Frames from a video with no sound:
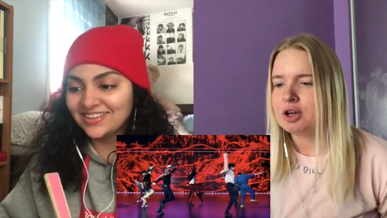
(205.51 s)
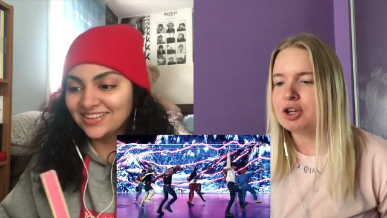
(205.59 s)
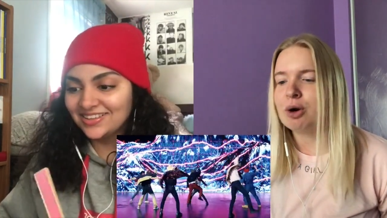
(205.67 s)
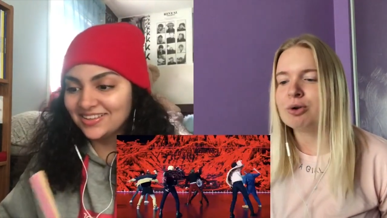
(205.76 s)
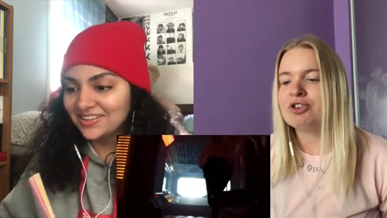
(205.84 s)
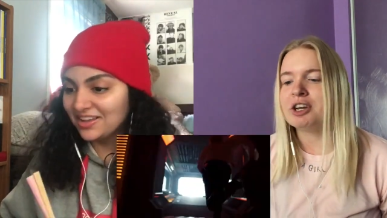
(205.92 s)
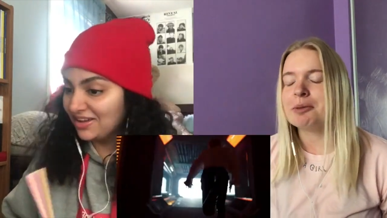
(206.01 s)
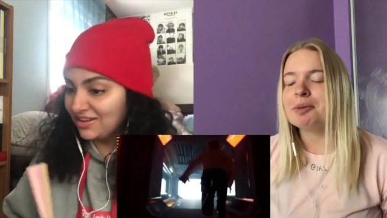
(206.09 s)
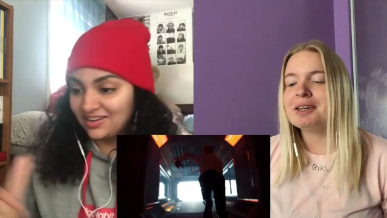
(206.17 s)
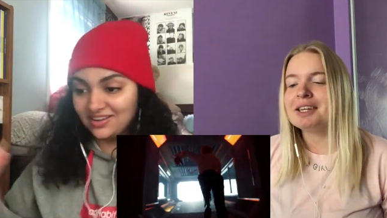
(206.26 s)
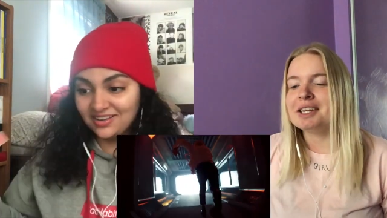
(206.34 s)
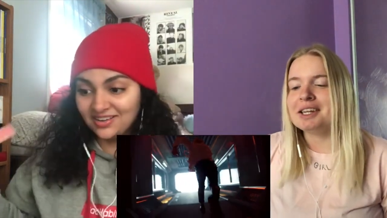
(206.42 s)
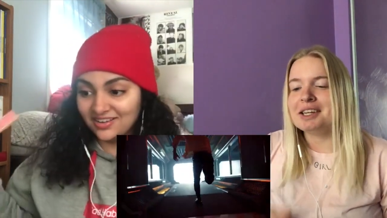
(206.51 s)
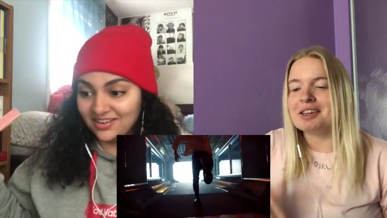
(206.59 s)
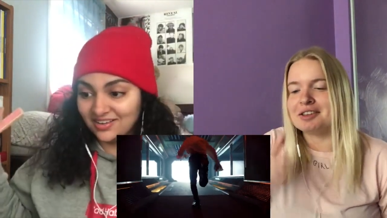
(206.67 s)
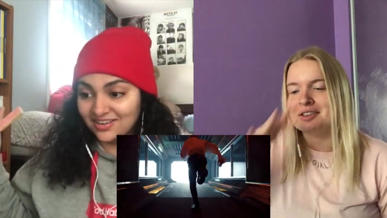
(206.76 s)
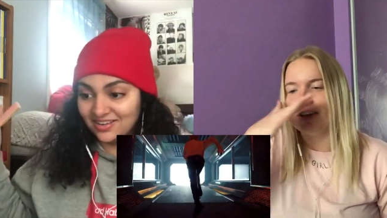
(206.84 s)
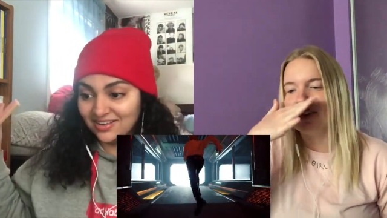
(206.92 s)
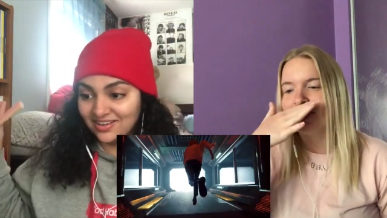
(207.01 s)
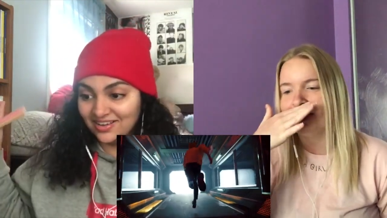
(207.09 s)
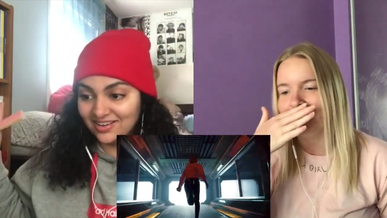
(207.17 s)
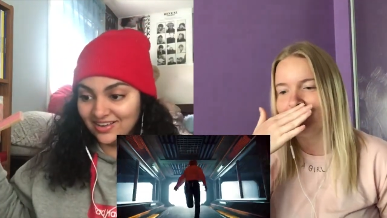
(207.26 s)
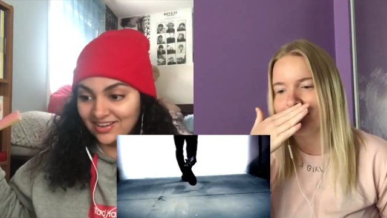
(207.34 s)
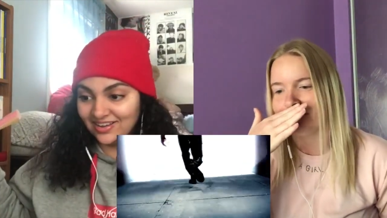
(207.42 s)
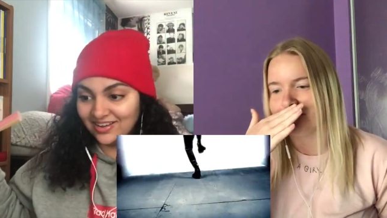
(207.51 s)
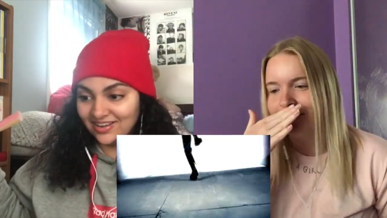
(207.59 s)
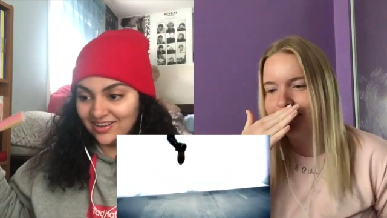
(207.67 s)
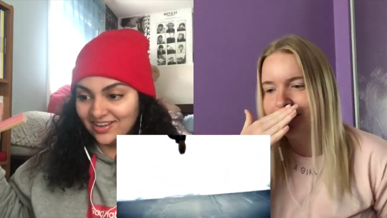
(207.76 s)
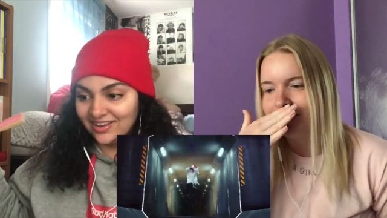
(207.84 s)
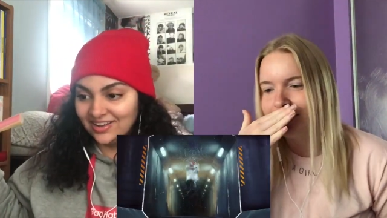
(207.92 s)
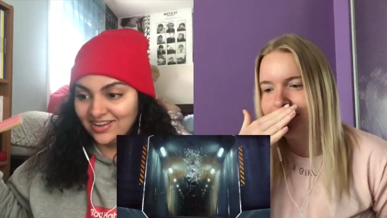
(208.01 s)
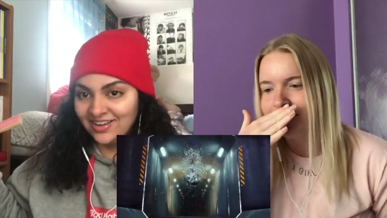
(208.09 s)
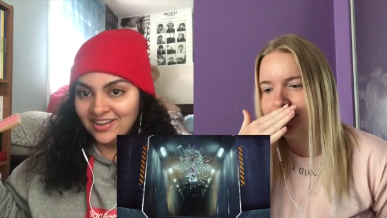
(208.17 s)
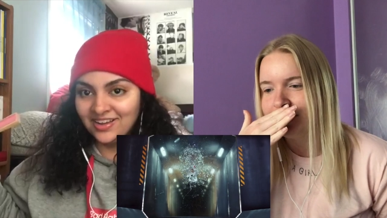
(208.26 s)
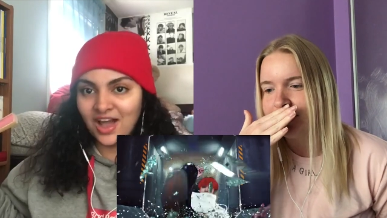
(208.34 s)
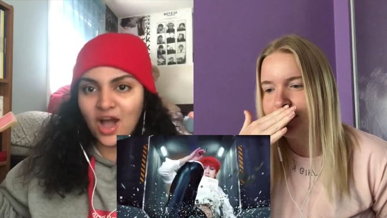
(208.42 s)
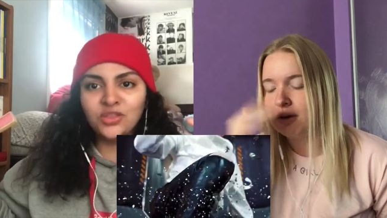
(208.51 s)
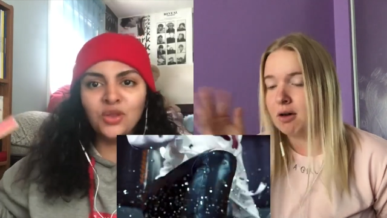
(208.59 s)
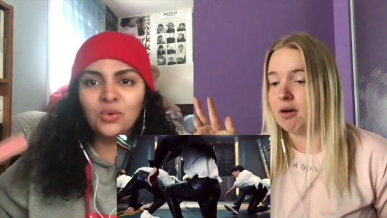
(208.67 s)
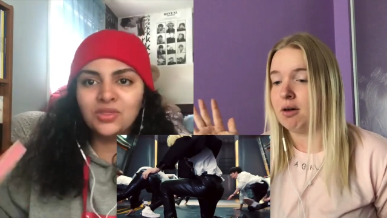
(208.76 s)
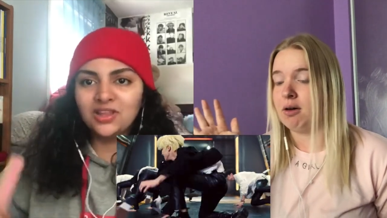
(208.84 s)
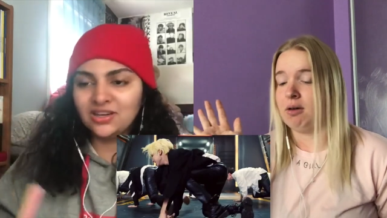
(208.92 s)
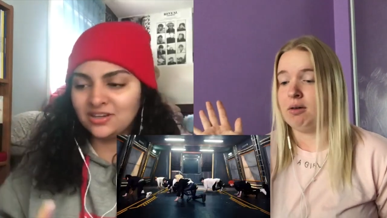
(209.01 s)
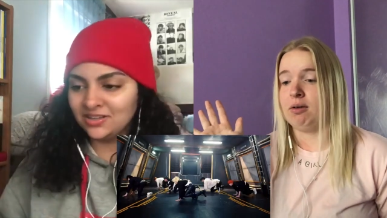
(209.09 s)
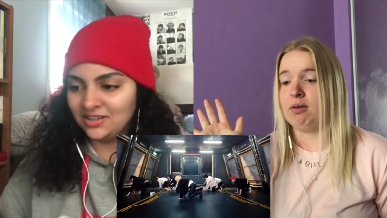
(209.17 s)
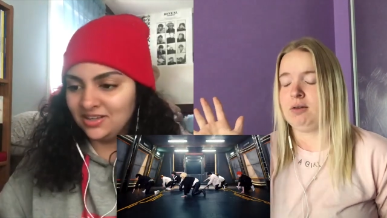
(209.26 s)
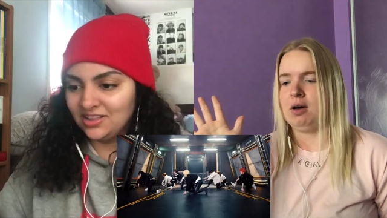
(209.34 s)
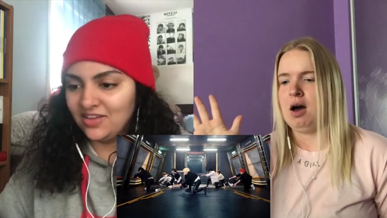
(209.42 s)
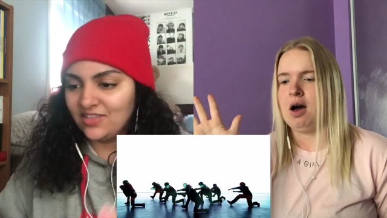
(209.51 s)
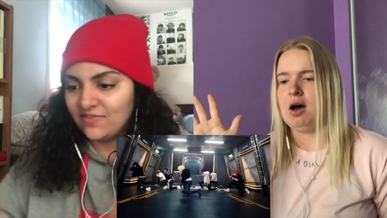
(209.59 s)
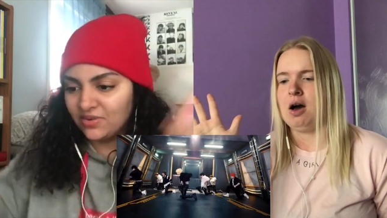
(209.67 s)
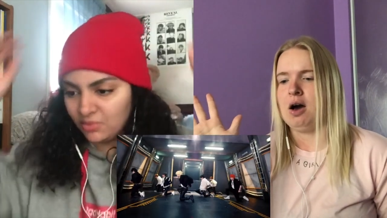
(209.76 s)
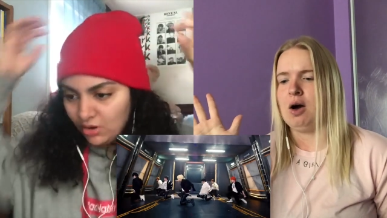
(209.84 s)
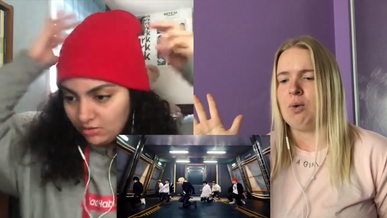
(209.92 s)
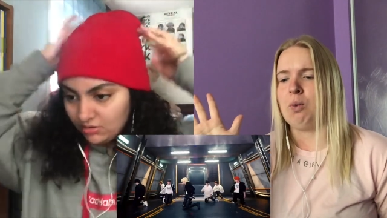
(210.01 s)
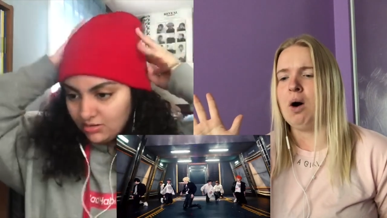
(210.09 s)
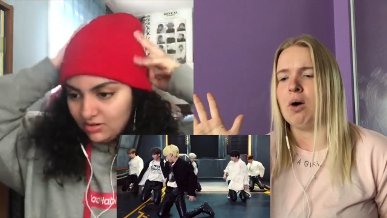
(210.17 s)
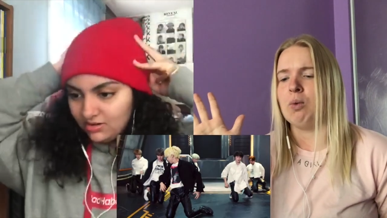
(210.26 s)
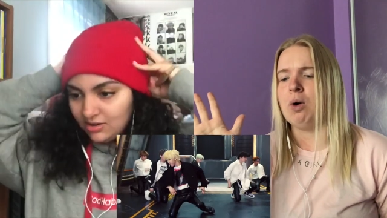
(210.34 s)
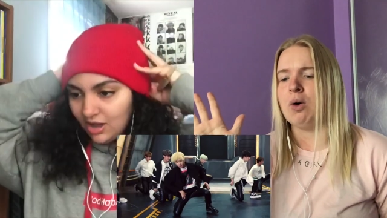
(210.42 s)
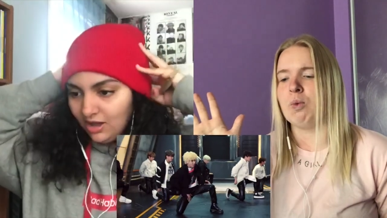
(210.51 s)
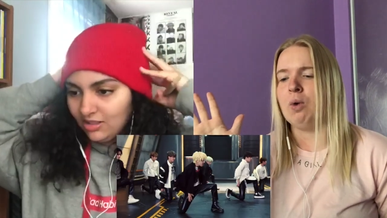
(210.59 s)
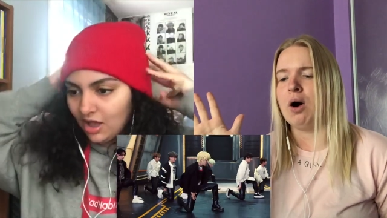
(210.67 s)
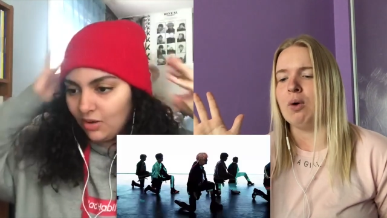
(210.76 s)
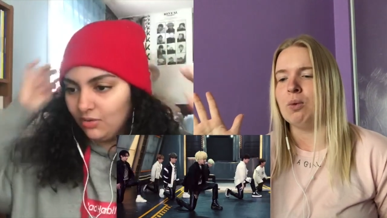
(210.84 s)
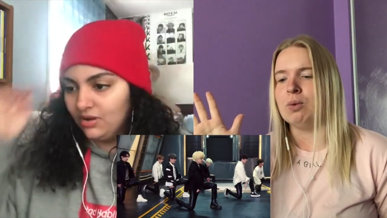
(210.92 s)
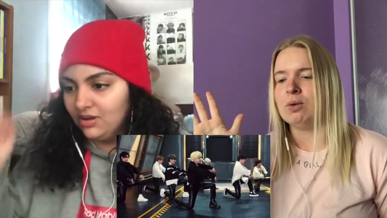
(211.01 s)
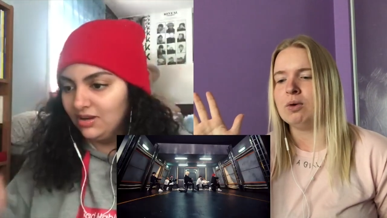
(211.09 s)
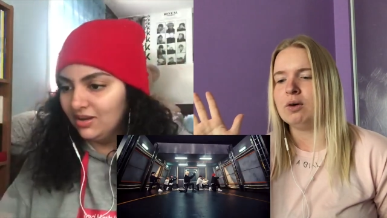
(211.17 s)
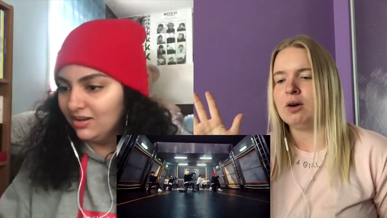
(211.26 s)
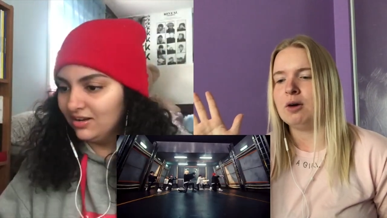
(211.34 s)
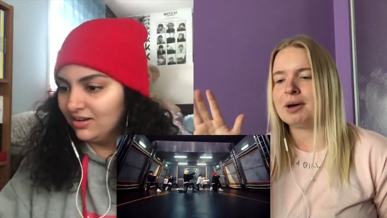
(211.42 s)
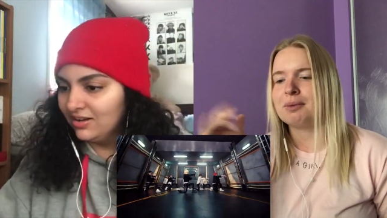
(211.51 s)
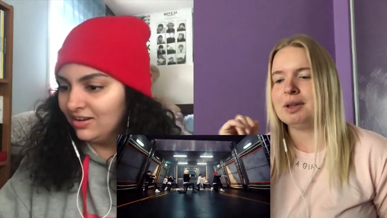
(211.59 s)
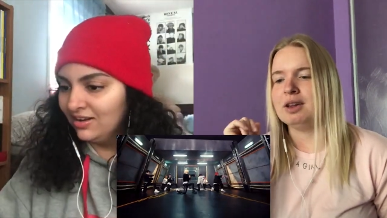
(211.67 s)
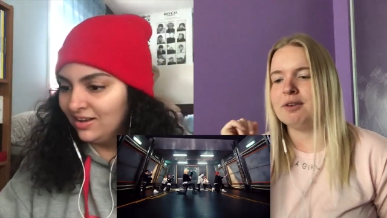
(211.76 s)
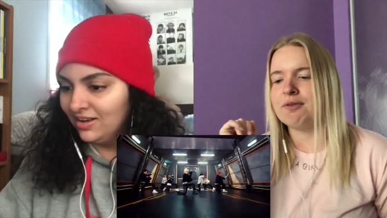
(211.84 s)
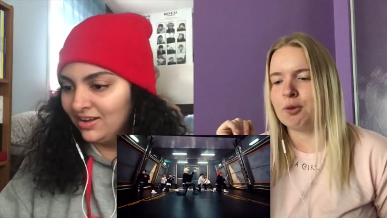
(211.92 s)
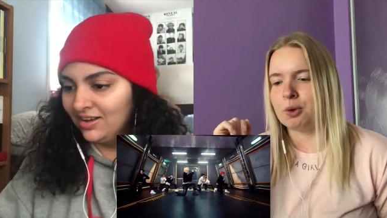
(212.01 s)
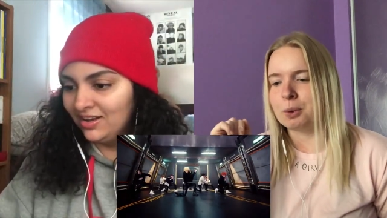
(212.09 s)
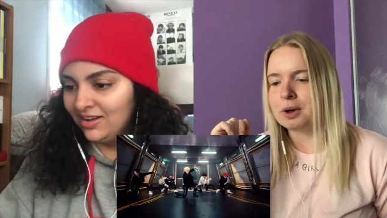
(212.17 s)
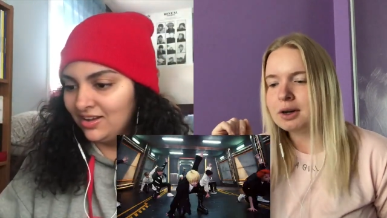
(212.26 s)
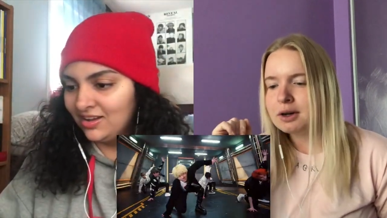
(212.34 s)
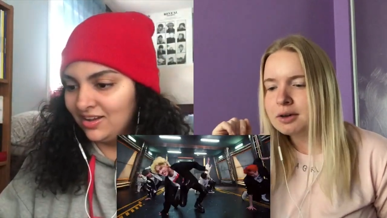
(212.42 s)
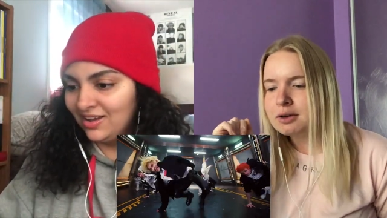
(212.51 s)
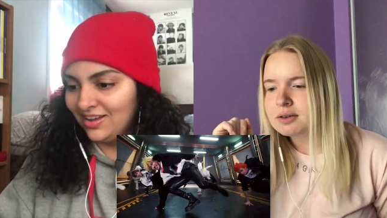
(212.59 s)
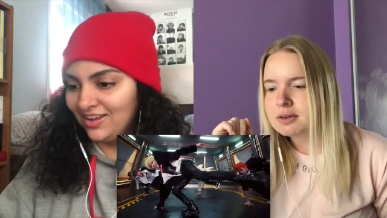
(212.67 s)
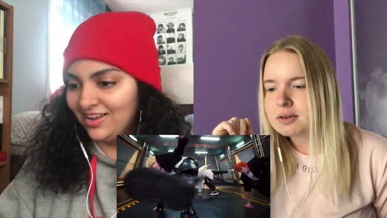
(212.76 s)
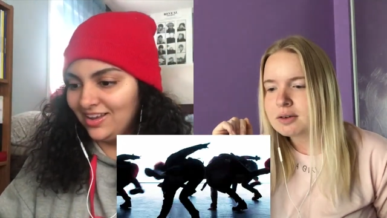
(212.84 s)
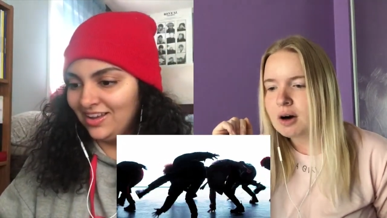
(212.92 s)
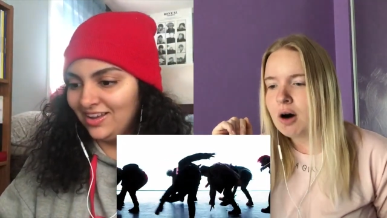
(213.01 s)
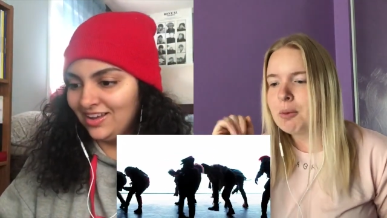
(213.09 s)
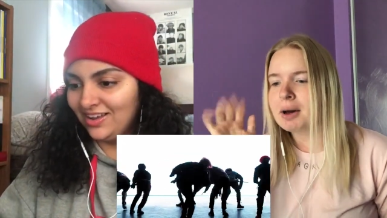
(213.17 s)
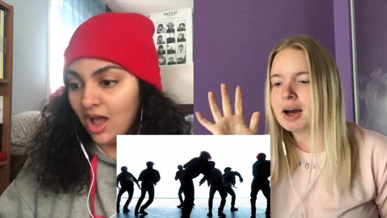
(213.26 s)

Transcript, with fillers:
Speaker 1: Yo, Changbin getting the center that he deserves. No, literally. Love that. oh, whoa, whoa, Hello. whoa. Oh my god, we love floor work. Oh my